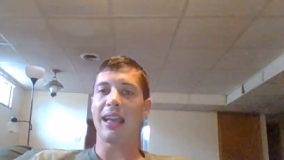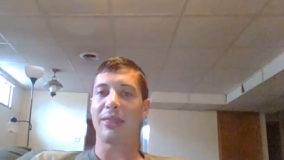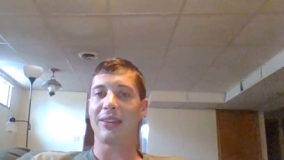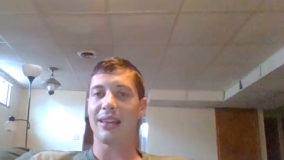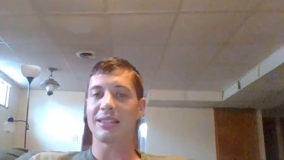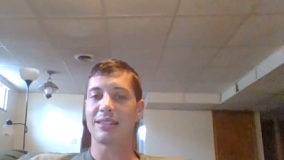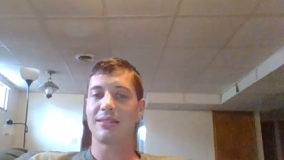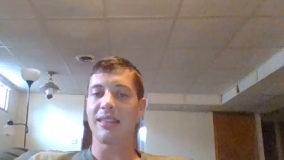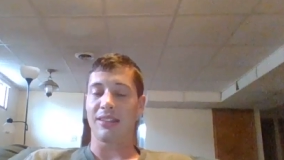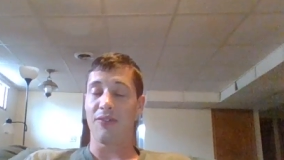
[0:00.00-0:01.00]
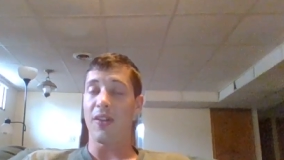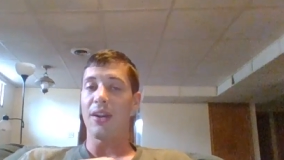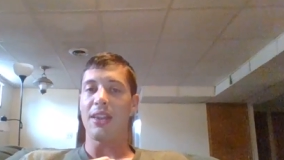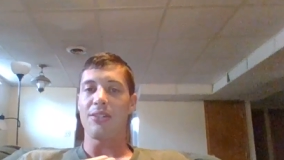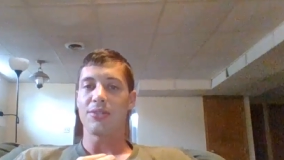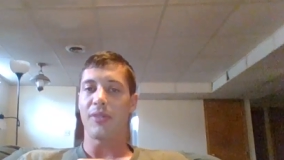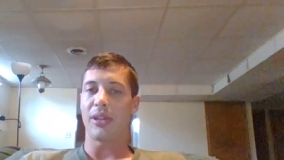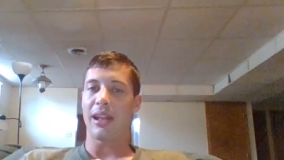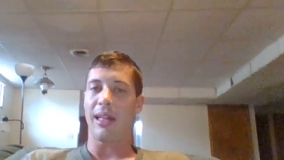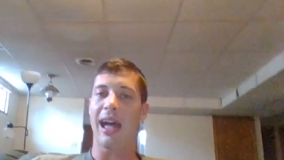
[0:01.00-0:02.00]
I think that's very useful,
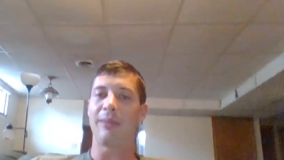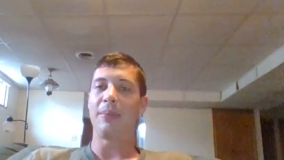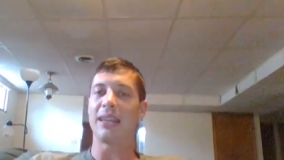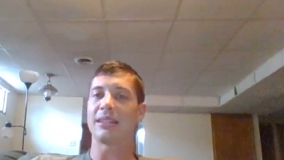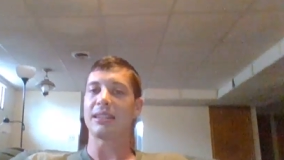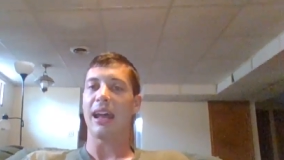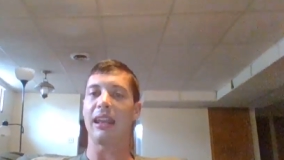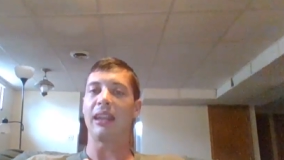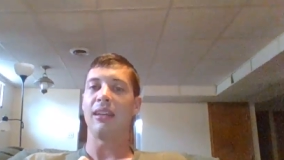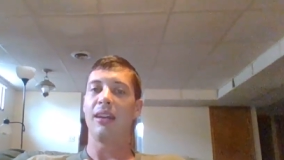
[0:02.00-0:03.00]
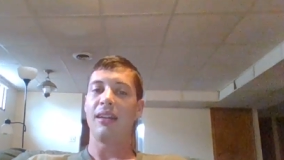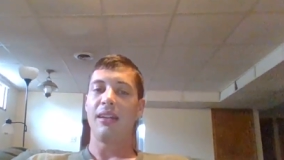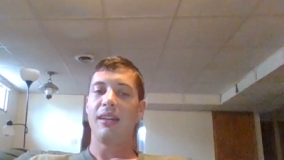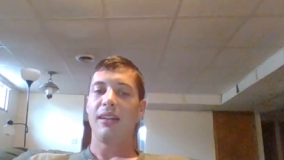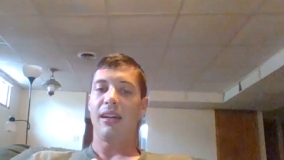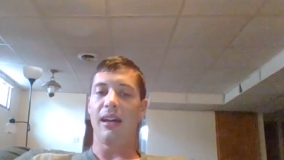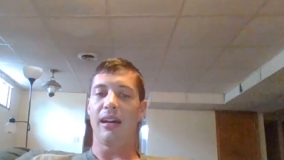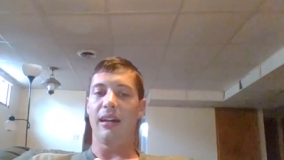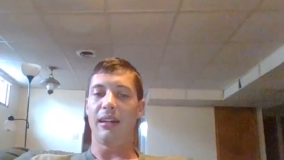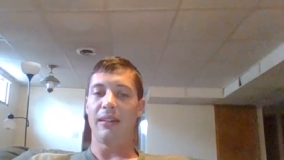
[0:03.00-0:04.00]
and I'd be excited
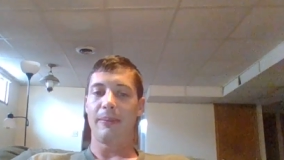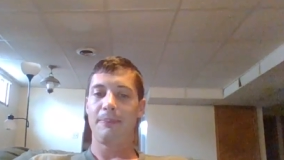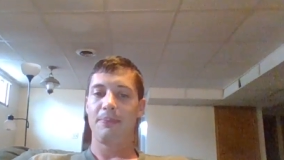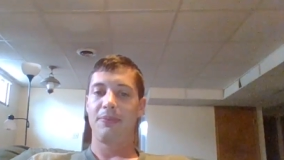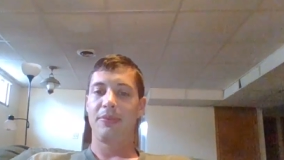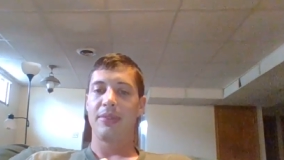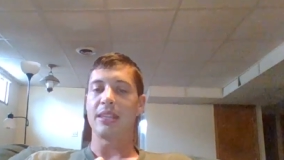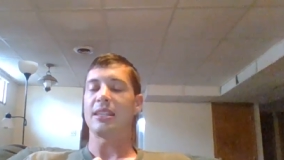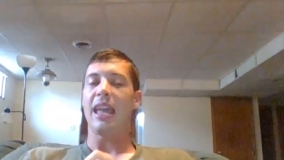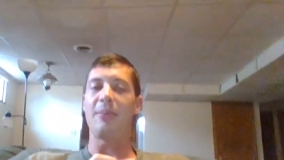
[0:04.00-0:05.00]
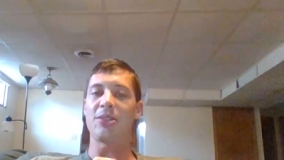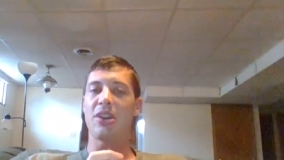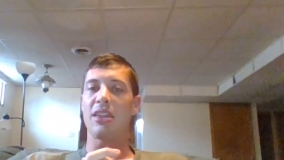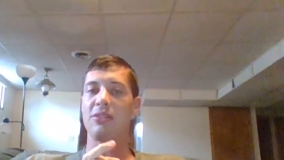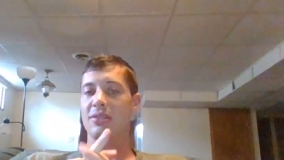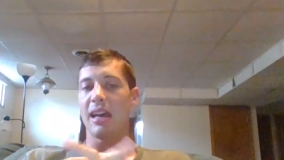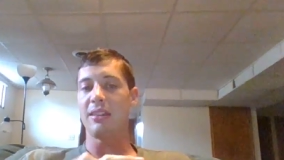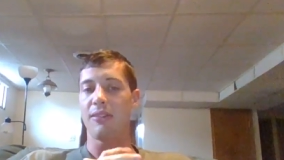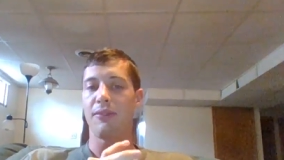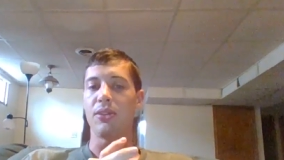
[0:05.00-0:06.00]
to see how much I use that
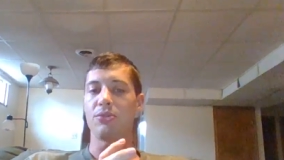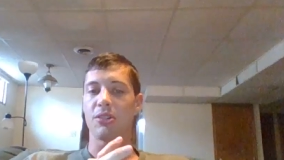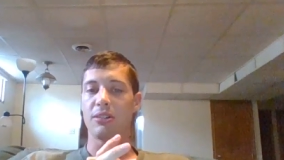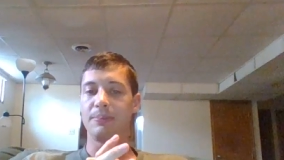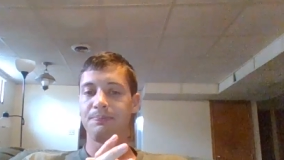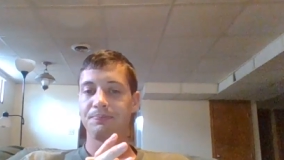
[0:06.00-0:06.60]
in the future.